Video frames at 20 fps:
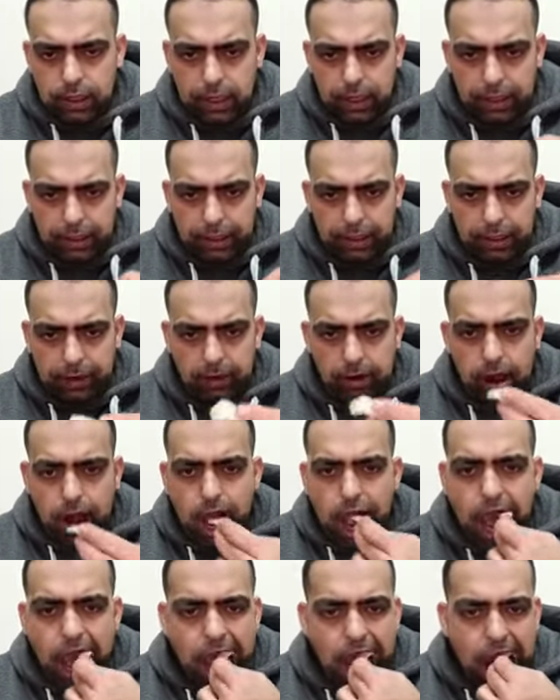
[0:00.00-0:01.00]
again,
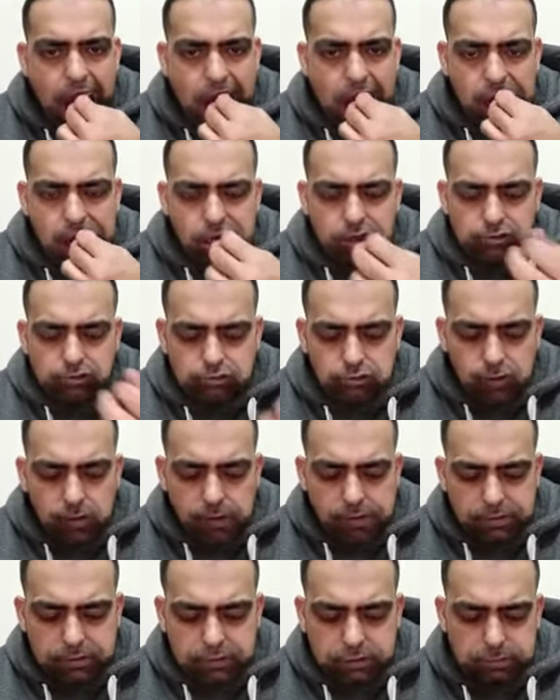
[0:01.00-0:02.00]

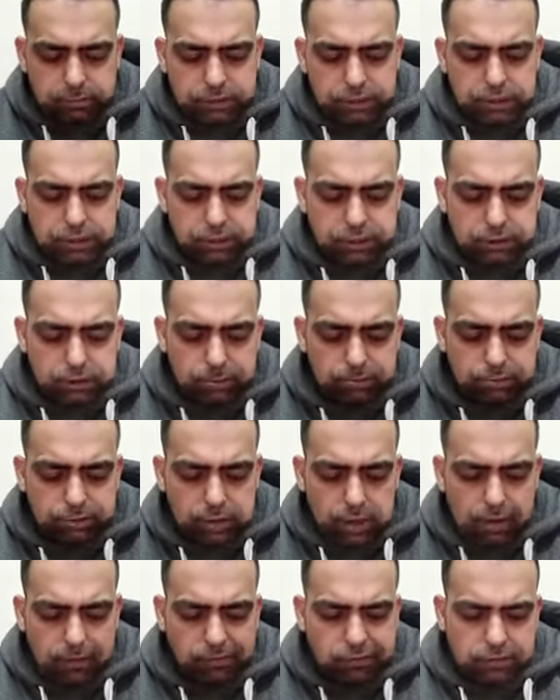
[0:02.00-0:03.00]
the meat just comes
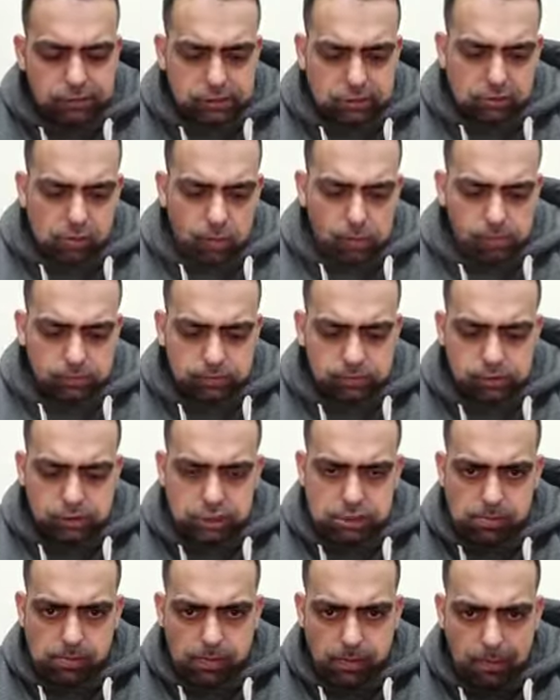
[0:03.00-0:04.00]
off. So
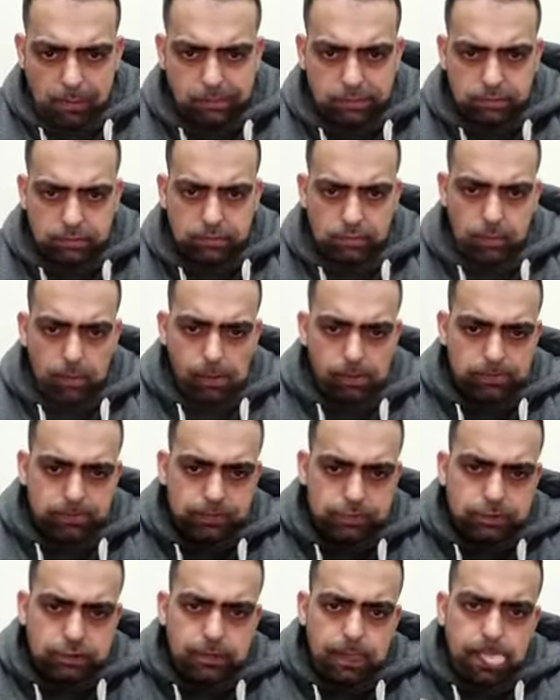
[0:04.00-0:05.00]
see,
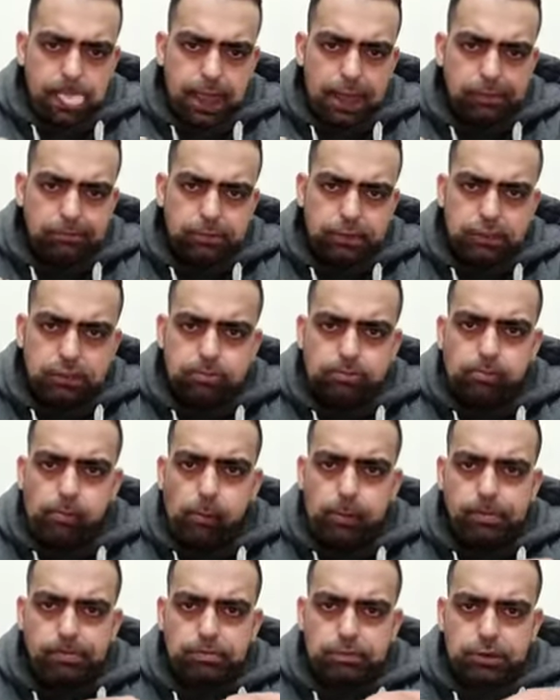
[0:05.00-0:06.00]
the meat
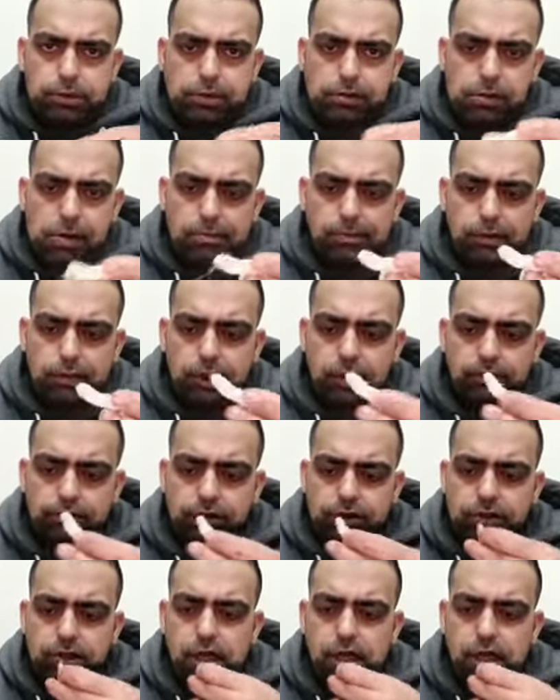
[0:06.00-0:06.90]
just comes off.